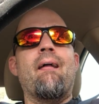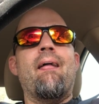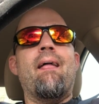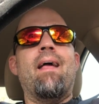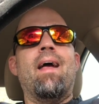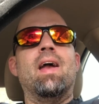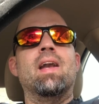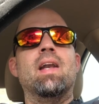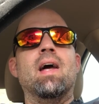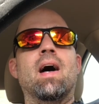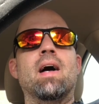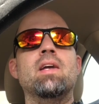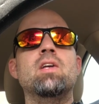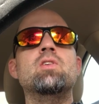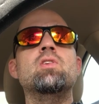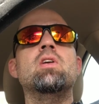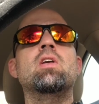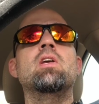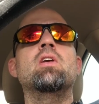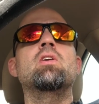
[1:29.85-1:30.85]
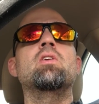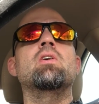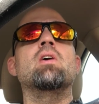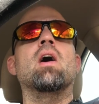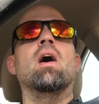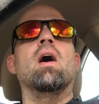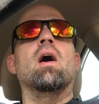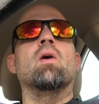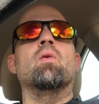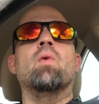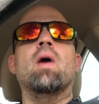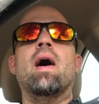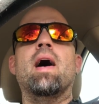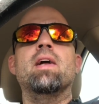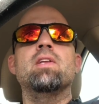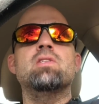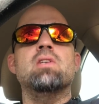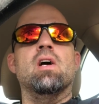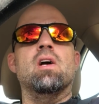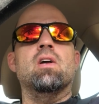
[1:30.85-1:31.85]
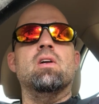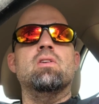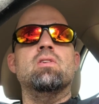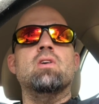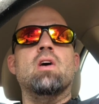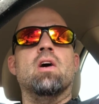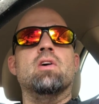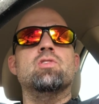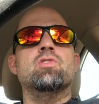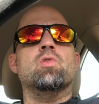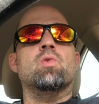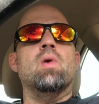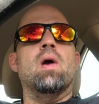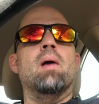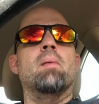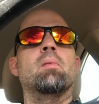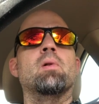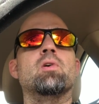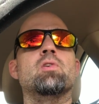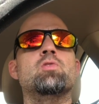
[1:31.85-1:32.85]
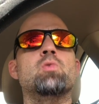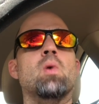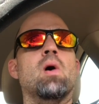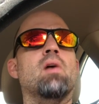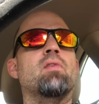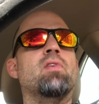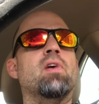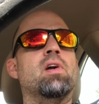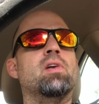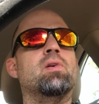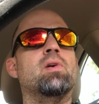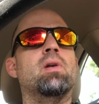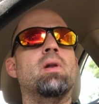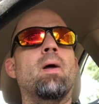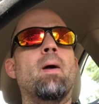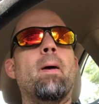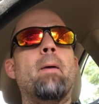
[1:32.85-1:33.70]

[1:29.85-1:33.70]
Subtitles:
And he rides a Scrambler 1200.